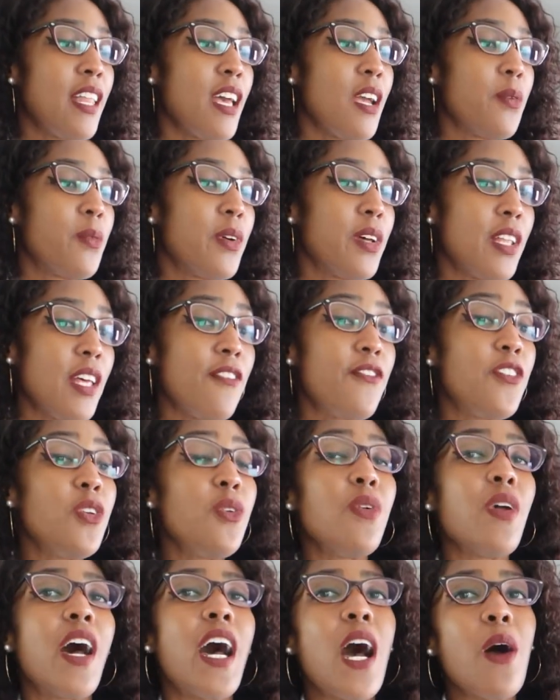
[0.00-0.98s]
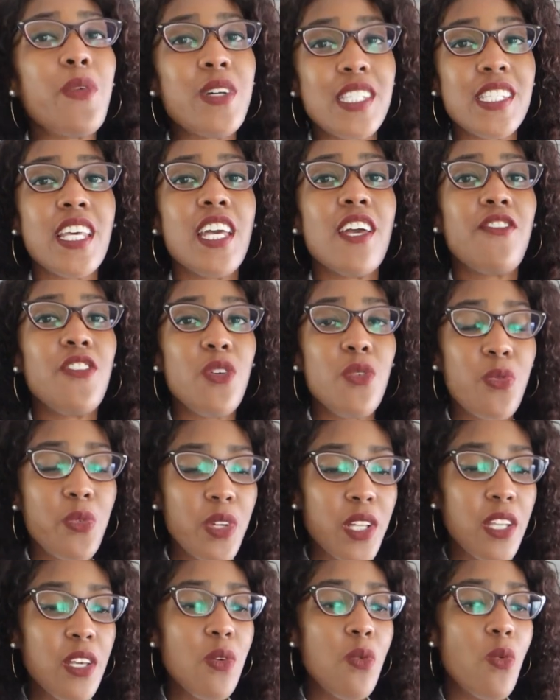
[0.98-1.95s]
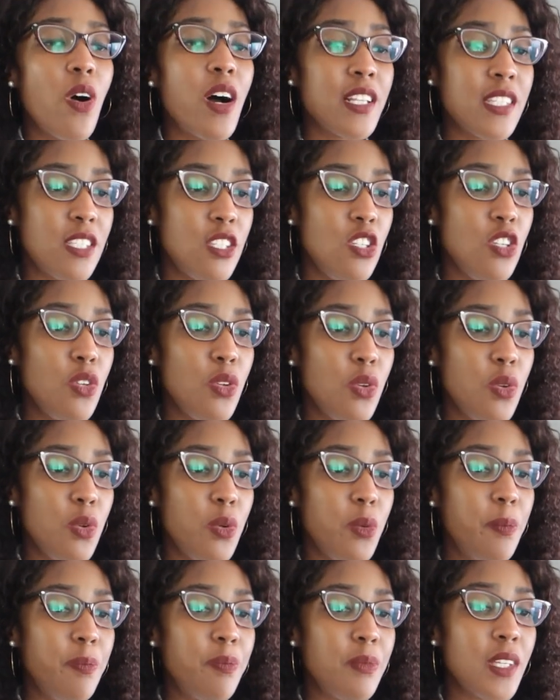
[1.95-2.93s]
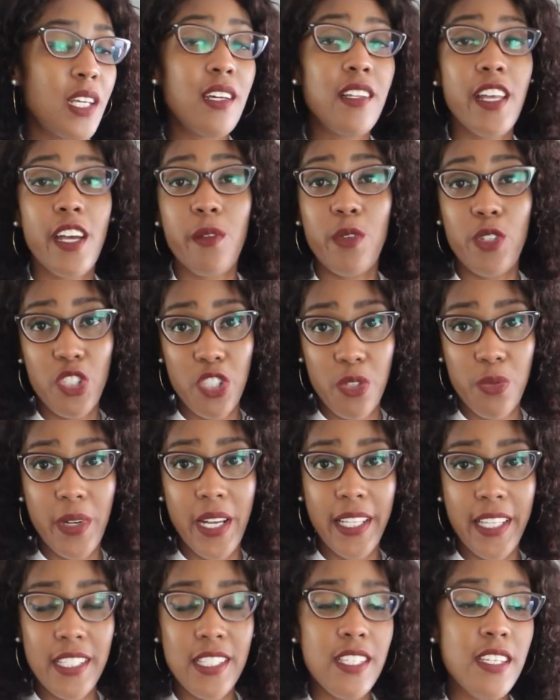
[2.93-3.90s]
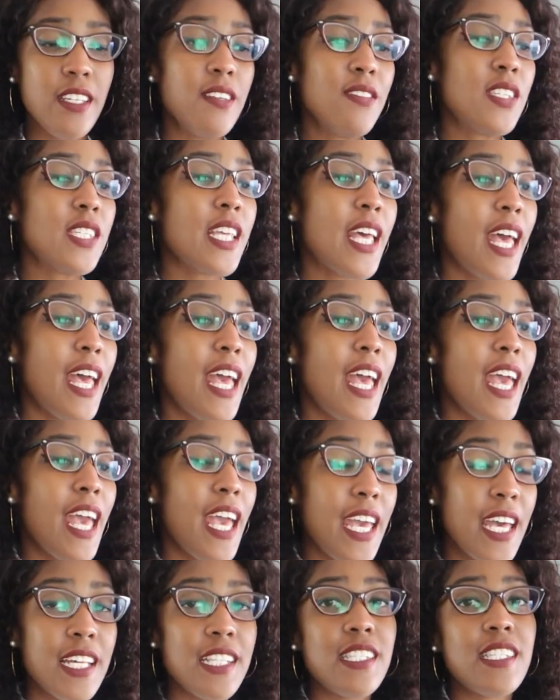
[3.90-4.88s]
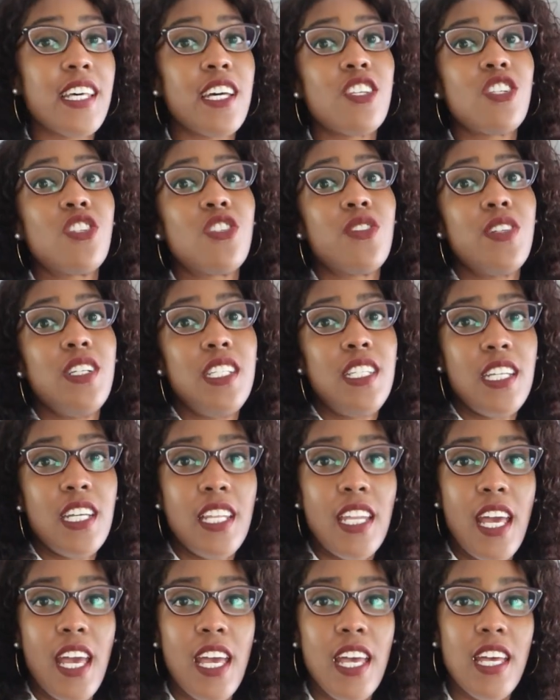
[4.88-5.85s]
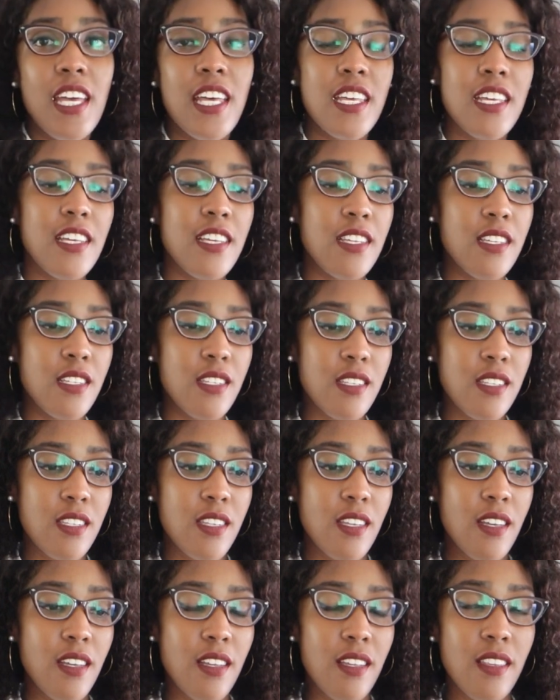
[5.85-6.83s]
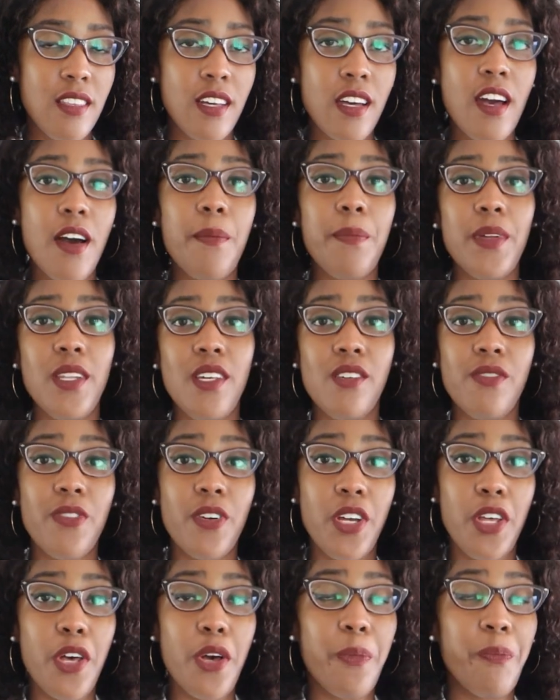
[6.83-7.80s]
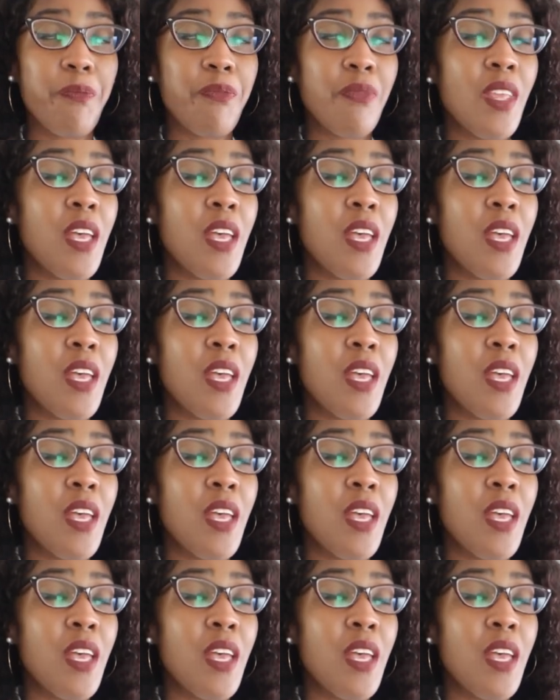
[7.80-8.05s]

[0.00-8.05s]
I would say if you really want to connect with your relatives, Ancestry DNA is the company for you.